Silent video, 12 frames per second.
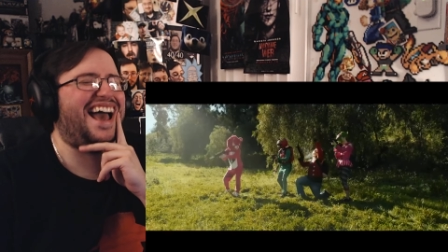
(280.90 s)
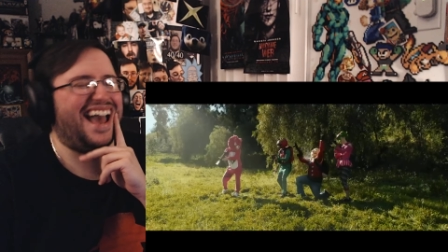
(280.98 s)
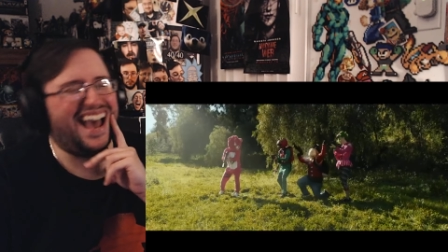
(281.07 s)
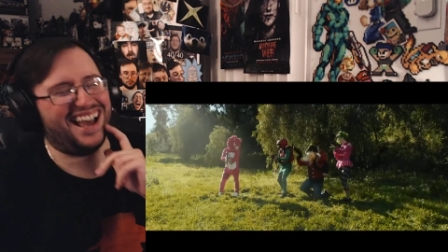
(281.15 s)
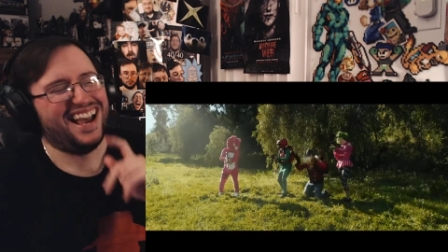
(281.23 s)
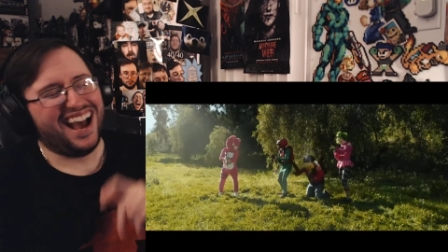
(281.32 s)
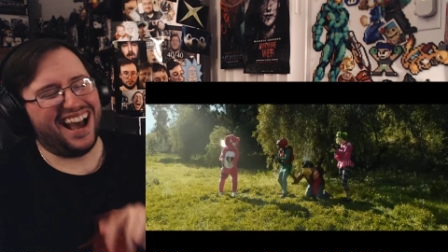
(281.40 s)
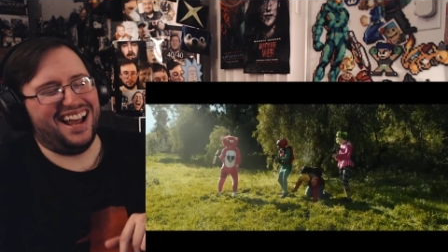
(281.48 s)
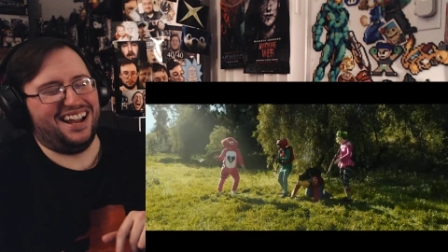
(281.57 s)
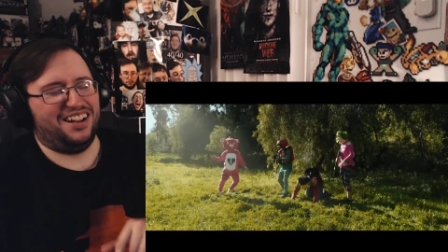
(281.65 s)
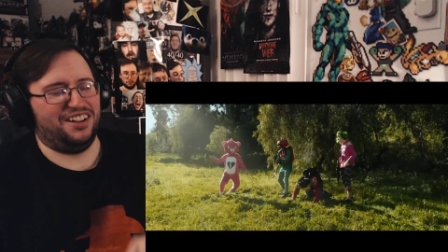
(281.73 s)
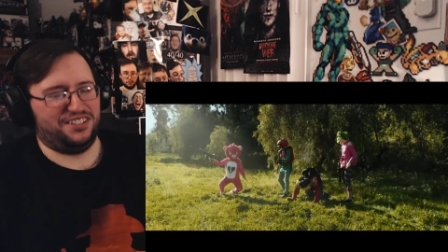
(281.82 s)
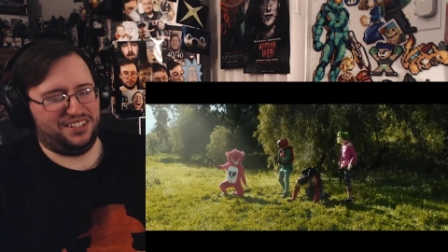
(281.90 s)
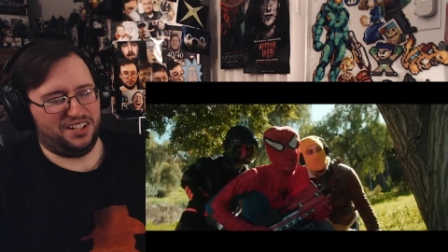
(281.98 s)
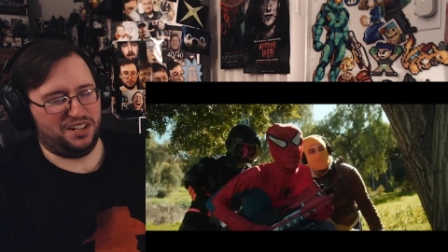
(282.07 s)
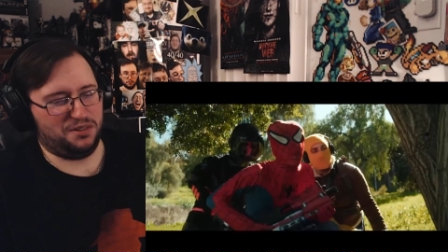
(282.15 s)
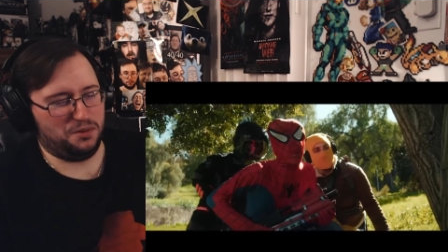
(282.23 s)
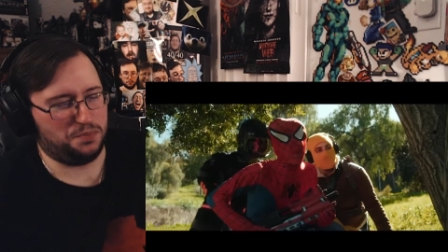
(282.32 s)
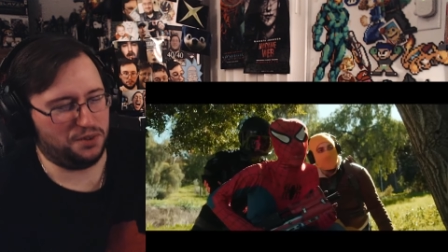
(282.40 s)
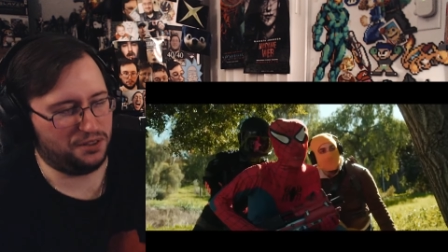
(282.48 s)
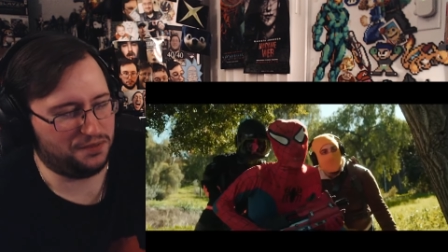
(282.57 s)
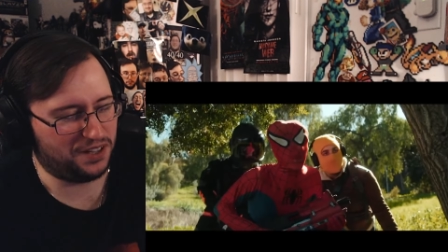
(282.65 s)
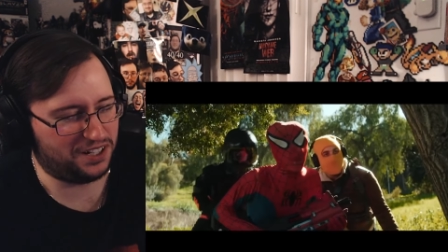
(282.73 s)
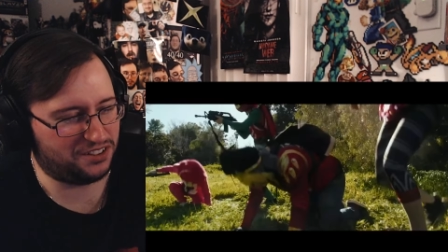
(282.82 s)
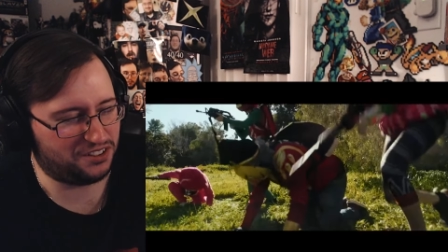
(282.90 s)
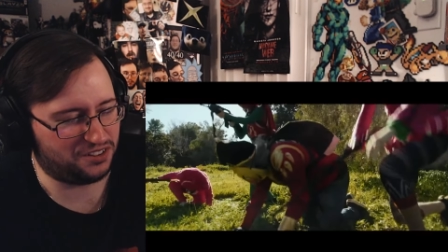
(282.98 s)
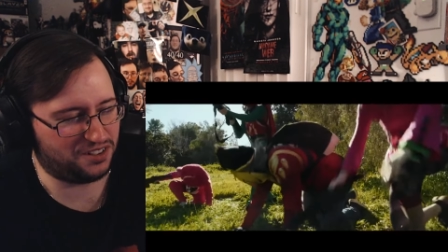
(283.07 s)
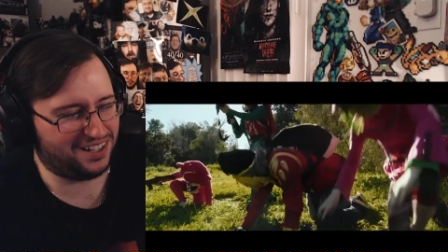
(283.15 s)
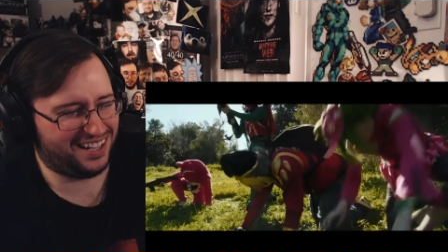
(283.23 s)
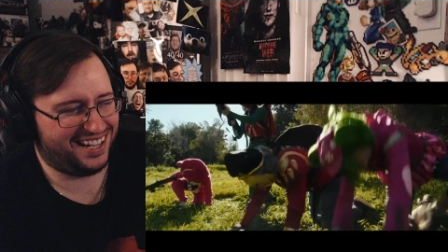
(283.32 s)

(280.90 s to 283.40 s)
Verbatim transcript: I didn't see they even pull the fucking string.